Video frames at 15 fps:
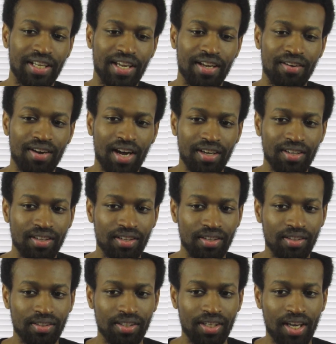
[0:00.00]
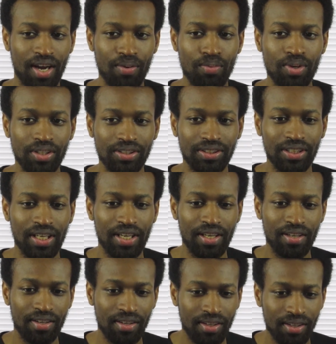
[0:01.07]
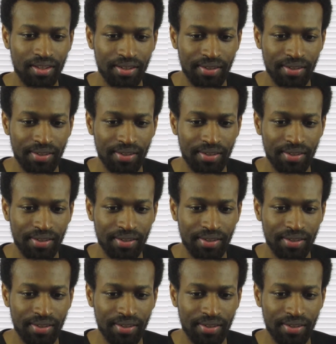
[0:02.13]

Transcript: Now I can, I wouldn't say,